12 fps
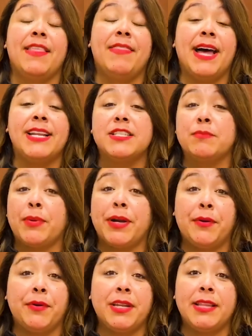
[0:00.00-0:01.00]
that is a
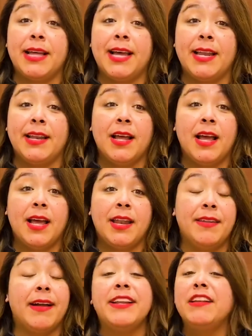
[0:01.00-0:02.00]
priority that
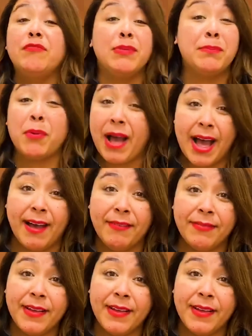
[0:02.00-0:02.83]
not enough people have.